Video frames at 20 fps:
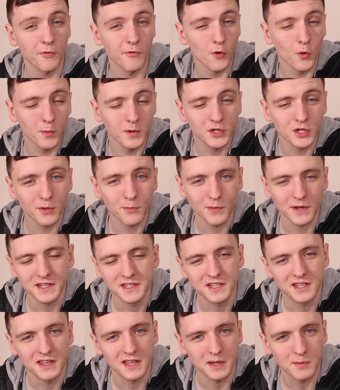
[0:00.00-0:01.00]
before we jump
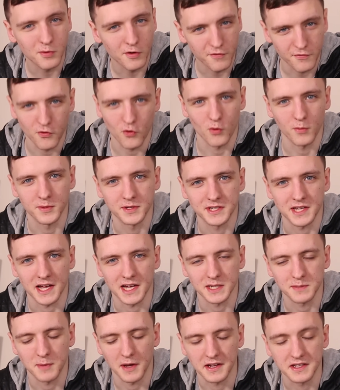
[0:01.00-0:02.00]
into the performance
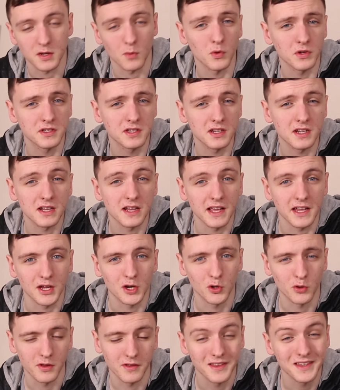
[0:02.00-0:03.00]
aspect, I wanted to let you
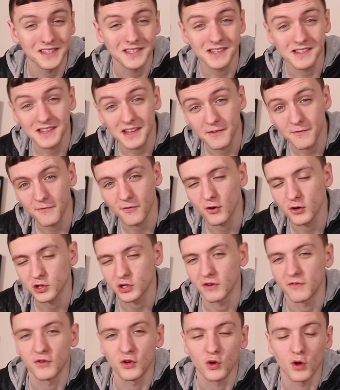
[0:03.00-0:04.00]
know that this is the
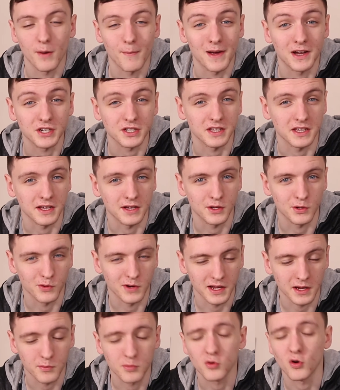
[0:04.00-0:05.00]
first review I'm actually
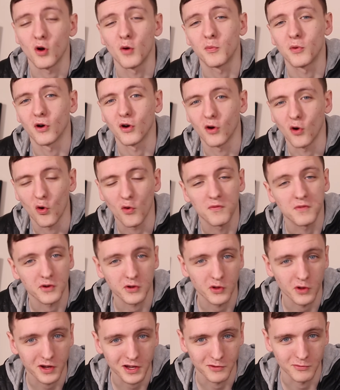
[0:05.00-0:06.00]
including proper
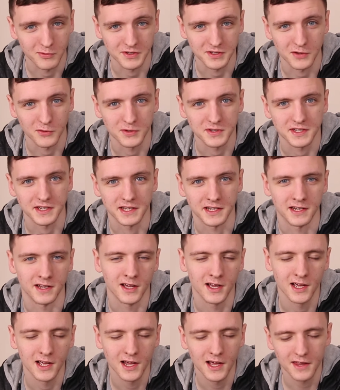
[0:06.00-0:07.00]
overclocking results in.
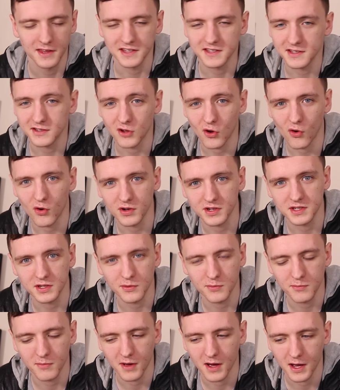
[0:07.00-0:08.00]
This is
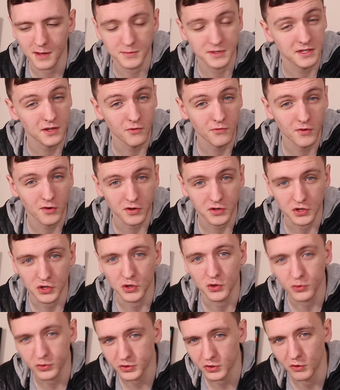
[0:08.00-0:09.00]
awesome. I'm still very
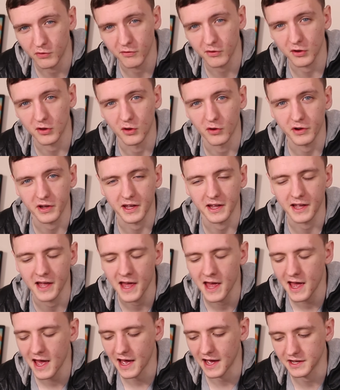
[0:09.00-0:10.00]
new to overclocking,
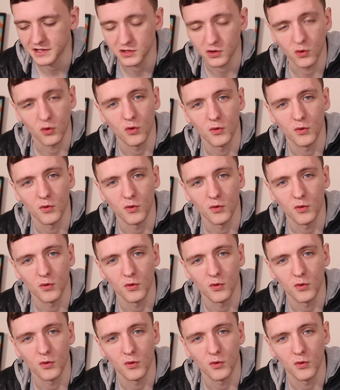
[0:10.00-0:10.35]
so